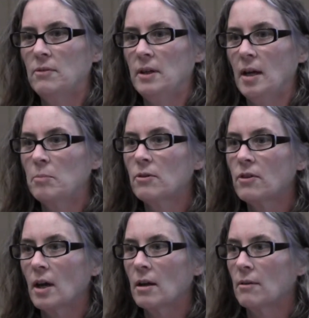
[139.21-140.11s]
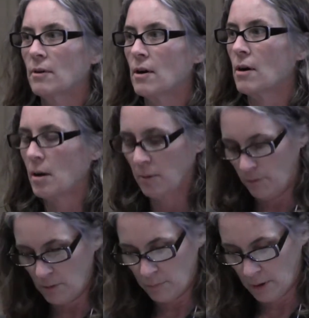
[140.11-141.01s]
to 58% of our
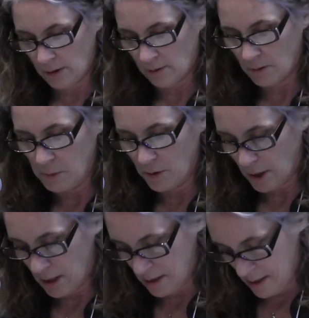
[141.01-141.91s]
carbon footprint in this community